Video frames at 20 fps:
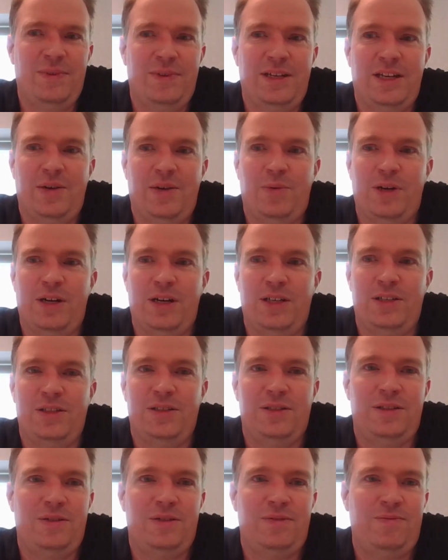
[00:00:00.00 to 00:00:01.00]

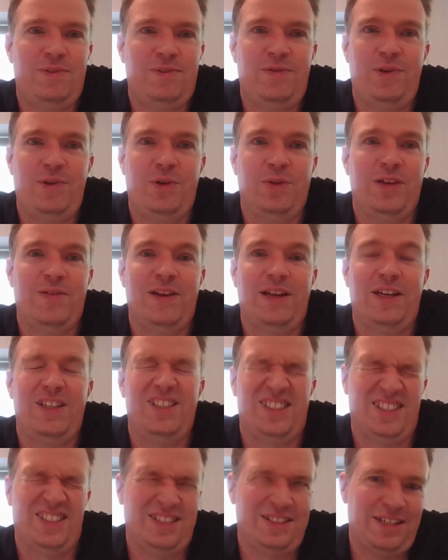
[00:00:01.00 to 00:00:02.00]
Otherwise, if you don't have a
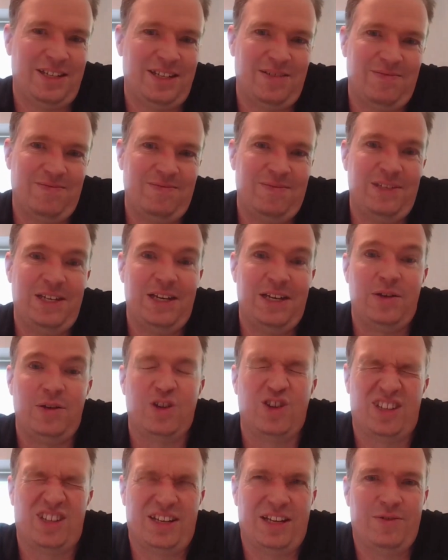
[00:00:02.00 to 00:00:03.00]
license, then yeah, you're
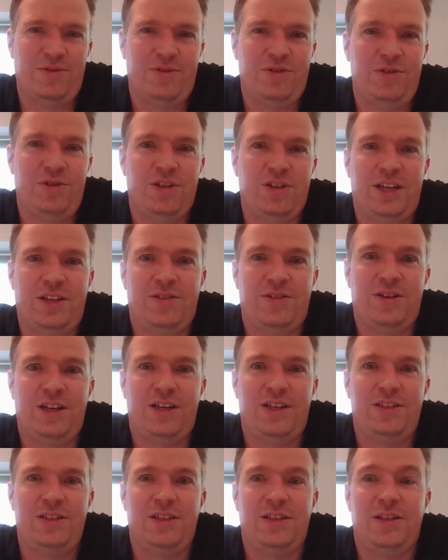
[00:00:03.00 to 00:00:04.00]
not allowed to connect to the
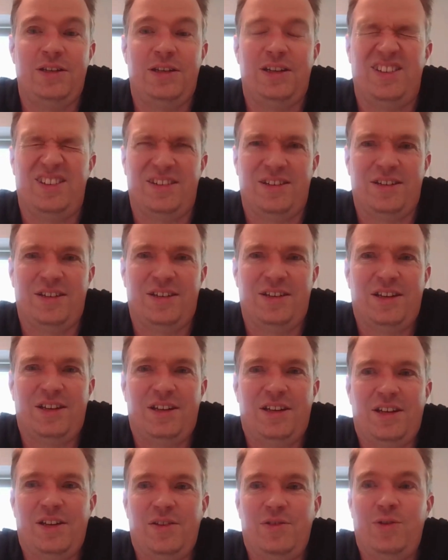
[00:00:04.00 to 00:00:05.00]
engine and
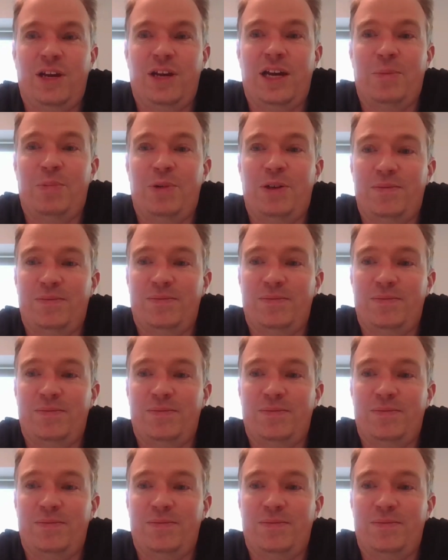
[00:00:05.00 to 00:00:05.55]
to the app.